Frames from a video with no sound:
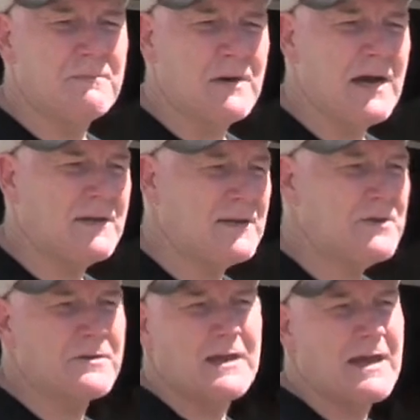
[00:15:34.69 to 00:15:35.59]
buy that
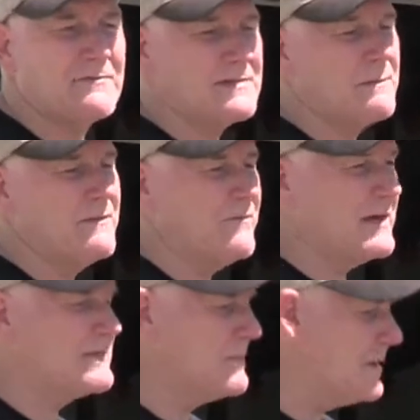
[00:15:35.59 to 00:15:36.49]
you're going to have some
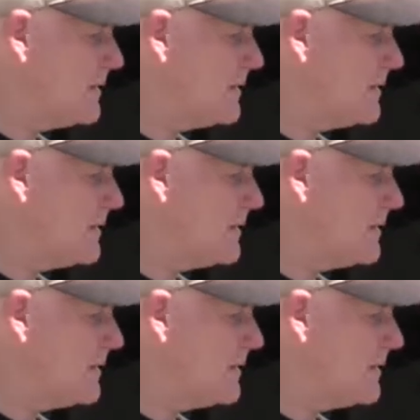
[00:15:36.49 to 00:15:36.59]
investment.